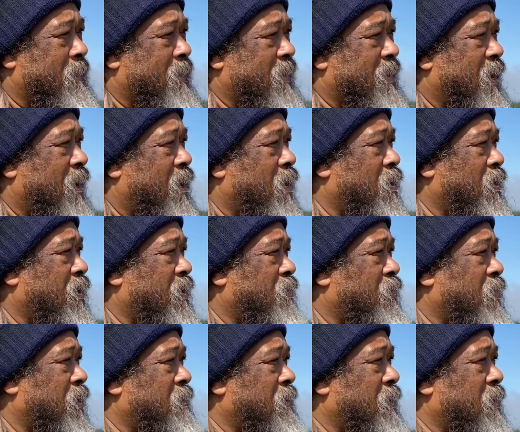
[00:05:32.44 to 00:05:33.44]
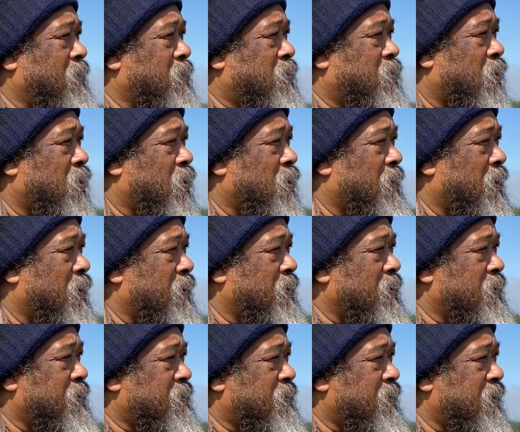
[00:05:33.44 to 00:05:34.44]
Now, even when people talk about these